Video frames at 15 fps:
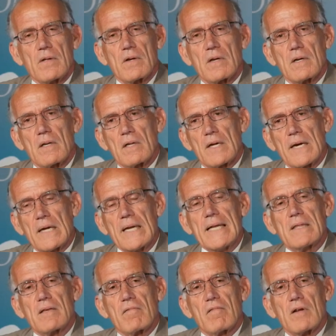The, the
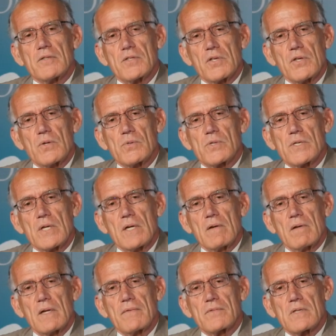elite that runs the
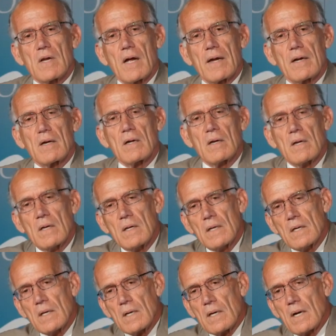UC lives like
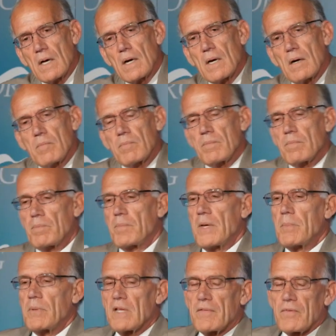um,
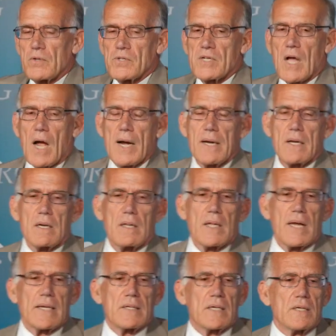people at Versailles did in
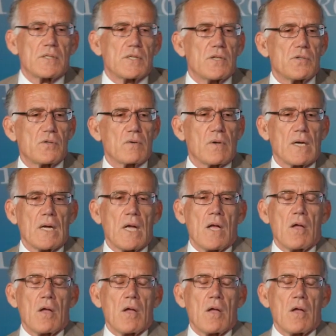the 18th century.